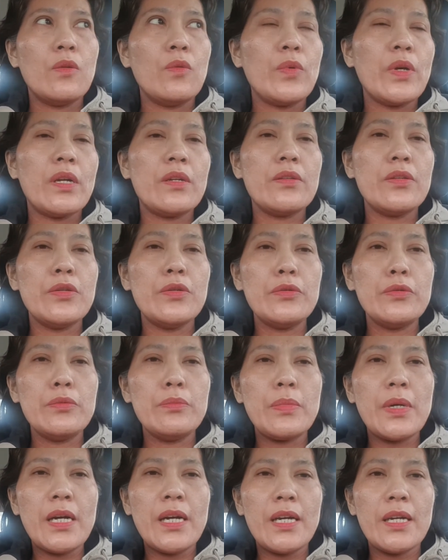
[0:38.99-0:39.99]
when you
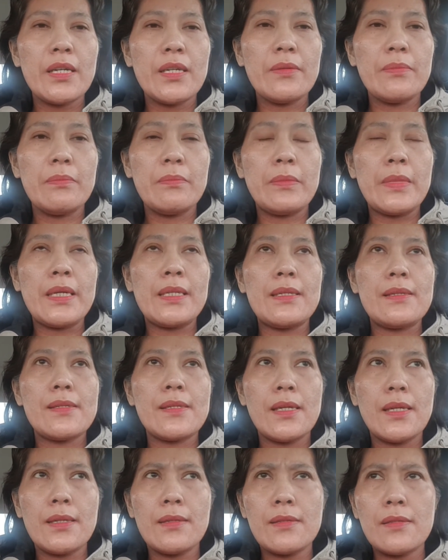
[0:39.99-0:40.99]
buy
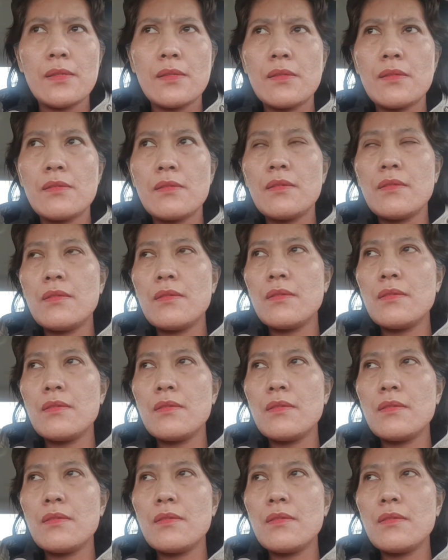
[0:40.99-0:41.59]
medicines,